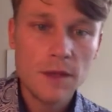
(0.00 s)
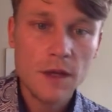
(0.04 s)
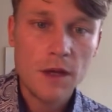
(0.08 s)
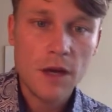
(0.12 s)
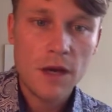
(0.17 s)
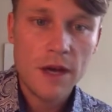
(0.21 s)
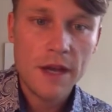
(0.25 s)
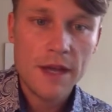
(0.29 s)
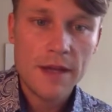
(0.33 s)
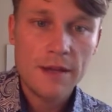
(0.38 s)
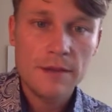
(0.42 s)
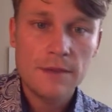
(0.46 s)

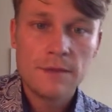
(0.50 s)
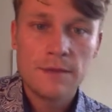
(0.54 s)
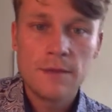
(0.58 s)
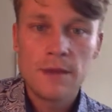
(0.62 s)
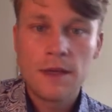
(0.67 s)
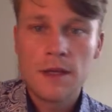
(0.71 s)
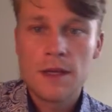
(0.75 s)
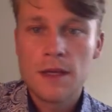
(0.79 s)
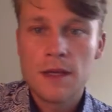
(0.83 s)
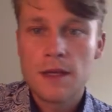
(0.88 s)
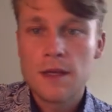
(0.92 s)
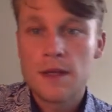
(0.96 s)
All right.
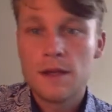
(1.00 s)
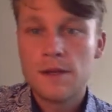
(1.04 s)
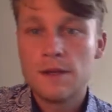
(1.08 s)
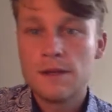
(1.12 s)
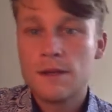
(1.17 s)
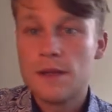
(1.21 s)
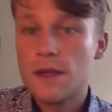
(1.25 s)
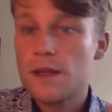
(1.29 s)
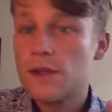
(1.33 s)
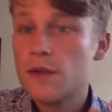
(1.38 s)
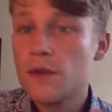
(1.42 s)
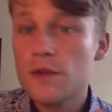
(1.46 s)

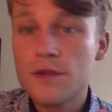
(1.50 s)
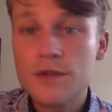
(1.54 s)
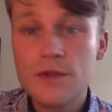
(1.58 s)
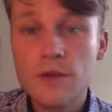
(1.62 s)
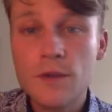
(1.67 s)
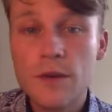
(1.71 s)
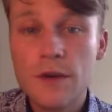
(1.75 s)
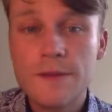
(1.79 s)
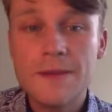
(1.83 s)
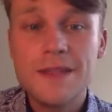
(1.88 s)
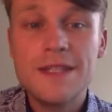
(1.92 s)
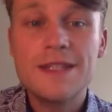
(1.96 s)
You also
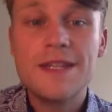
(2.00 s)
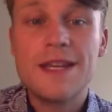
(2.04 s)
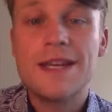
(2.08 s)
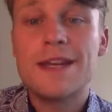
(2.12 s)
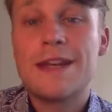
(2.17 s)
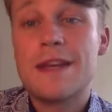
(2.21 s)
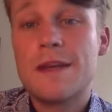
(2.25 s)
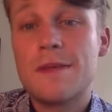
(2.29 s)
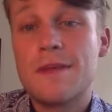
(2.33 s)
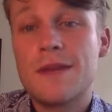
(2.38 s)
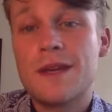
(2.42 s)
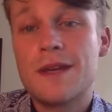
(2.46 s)
want to be
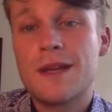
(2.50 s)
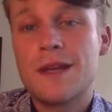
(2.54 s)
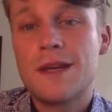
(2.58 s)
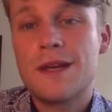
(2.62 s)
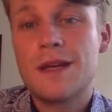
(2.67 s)
dynamic.